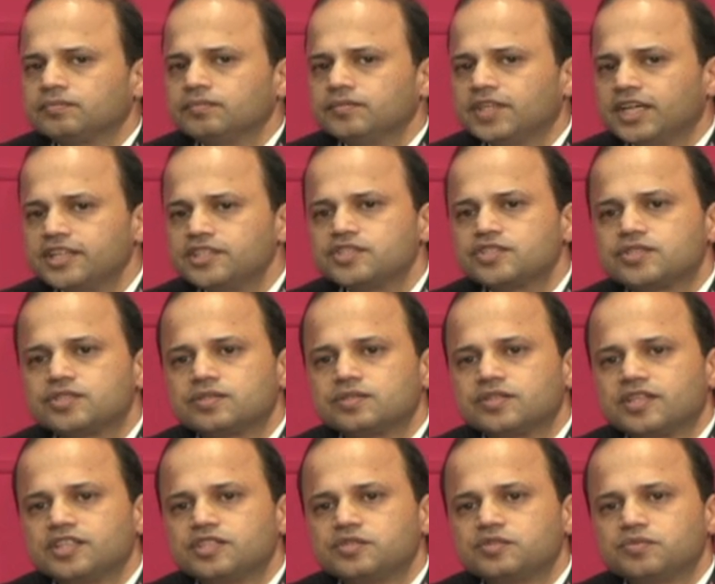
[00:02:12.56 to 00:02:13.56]
That's
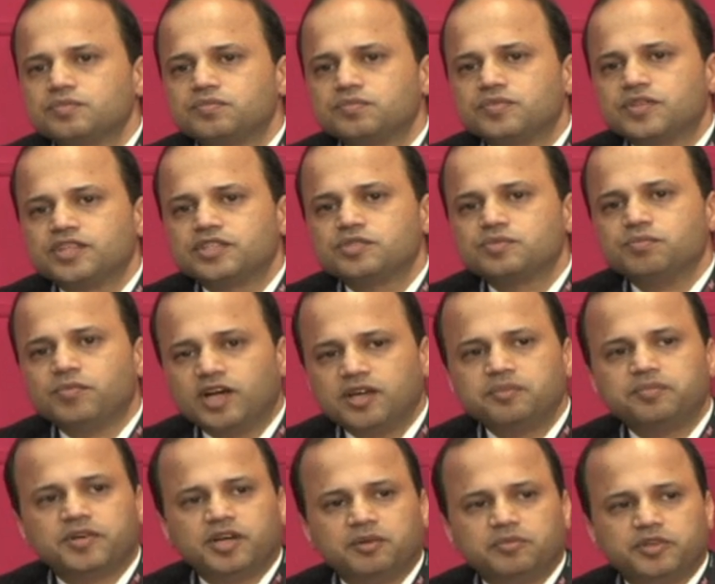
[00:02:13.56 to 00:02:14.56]

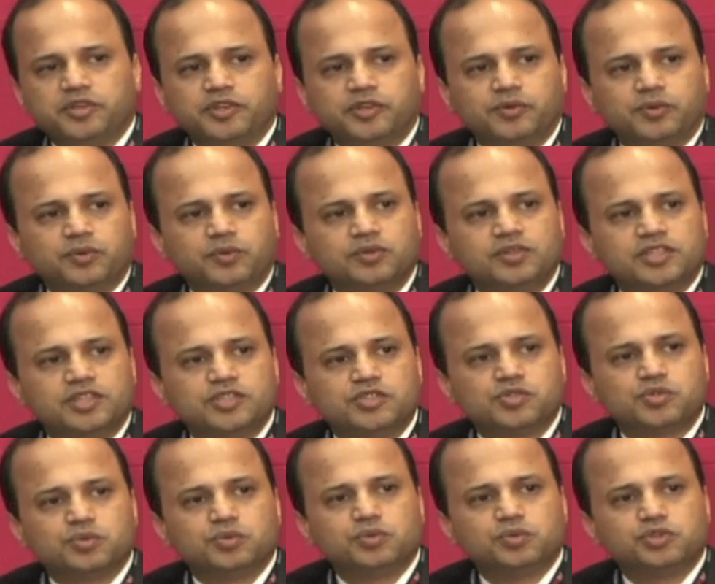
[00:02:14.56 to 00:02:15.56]
my primary role
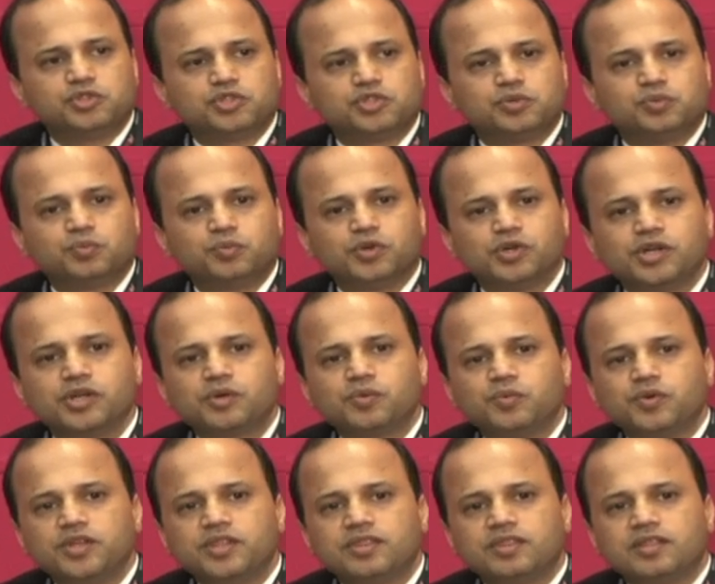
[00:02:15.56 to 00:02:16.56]
is to work
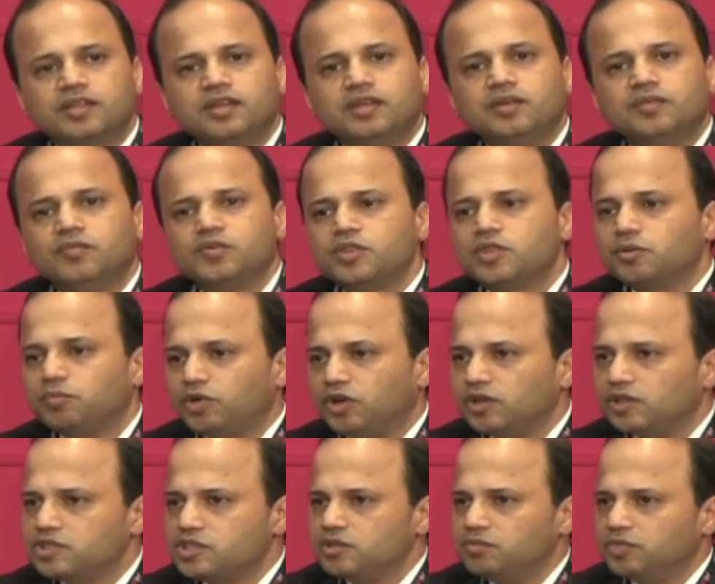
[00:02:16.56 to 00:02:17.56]
with the
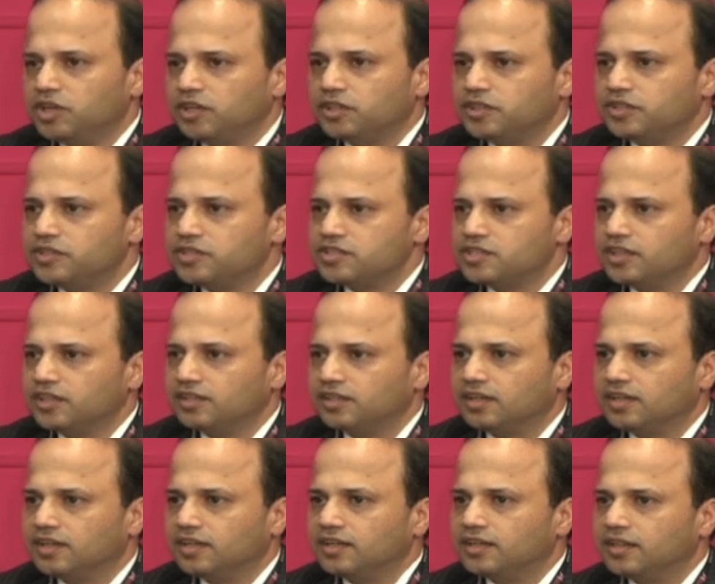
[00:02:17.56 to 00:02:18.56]
policymakers
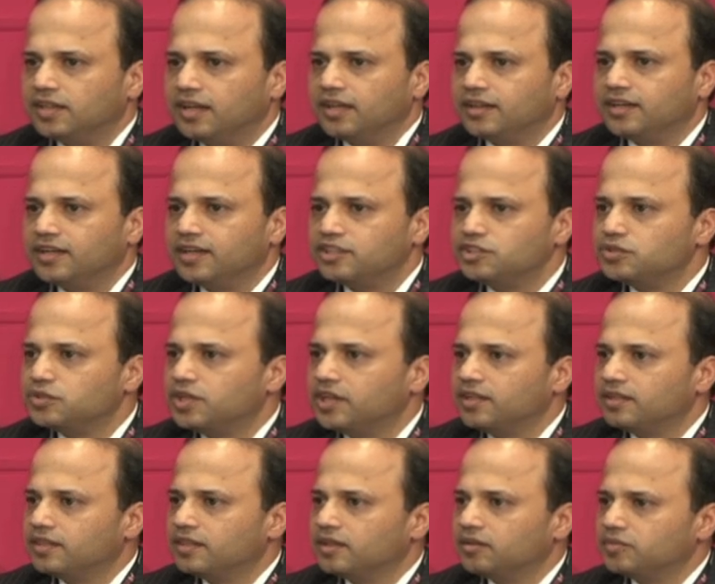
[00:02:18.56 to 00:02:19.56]
and
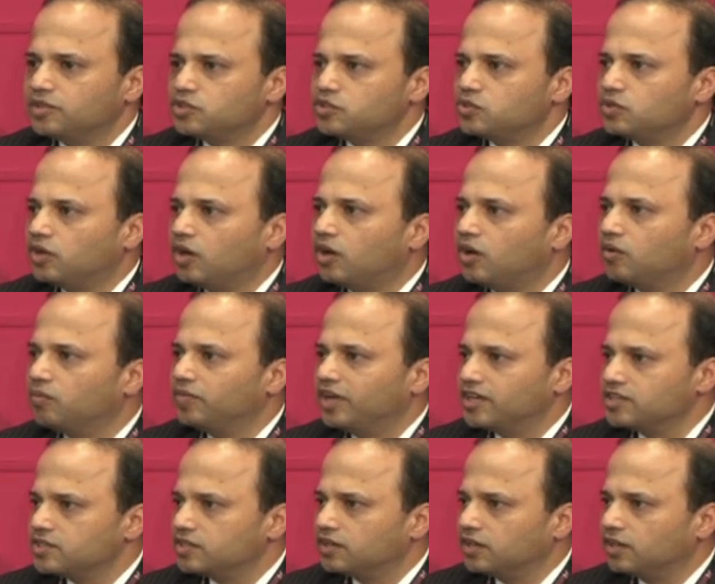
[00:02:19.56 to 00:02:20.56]
educate them as to how
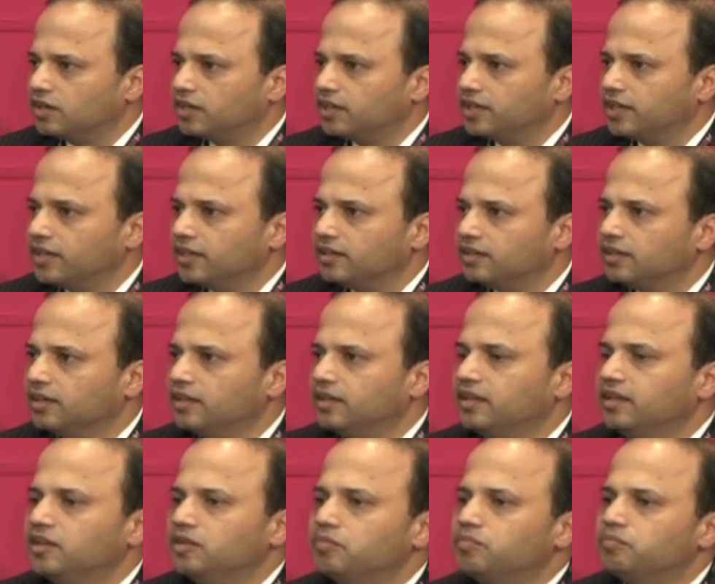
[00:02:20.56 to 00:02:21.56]
MasterCard can
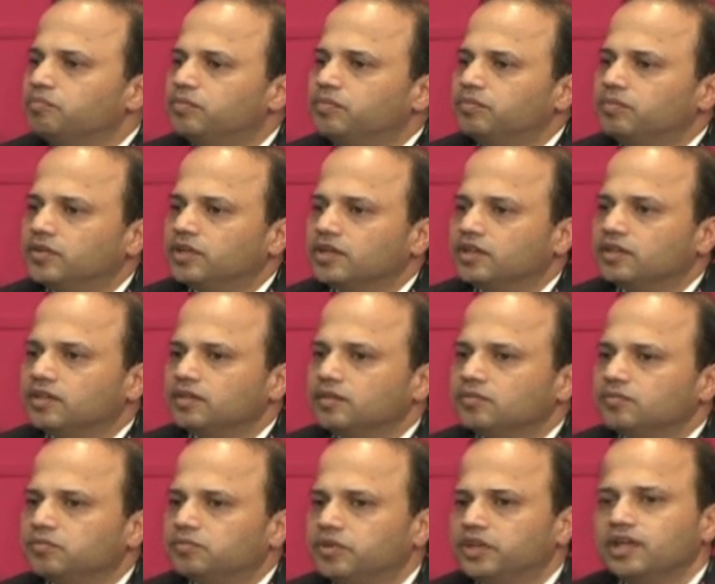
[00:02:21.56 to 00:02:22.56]

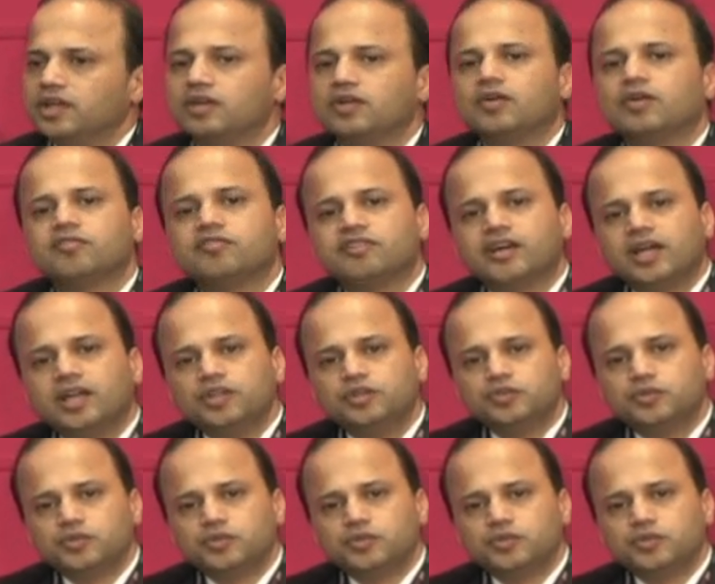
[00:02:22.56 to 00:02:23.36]
bring a lot of value